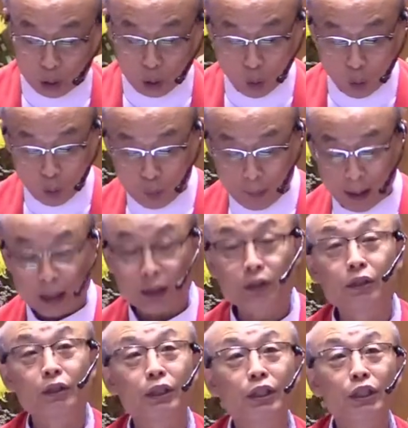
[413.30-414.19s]
go
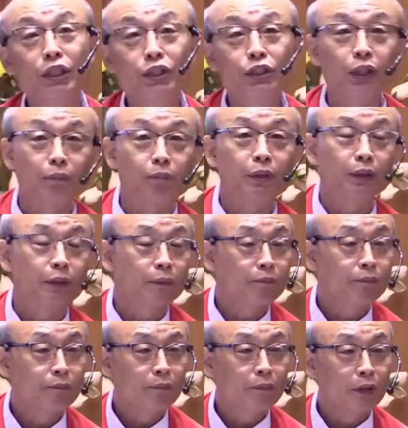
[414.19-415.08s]
back to Egypt.
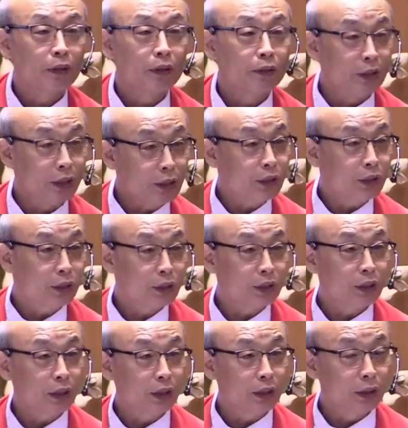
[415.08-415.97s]
This
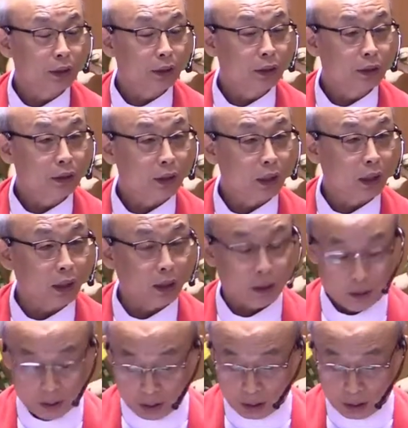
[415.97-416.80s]
is the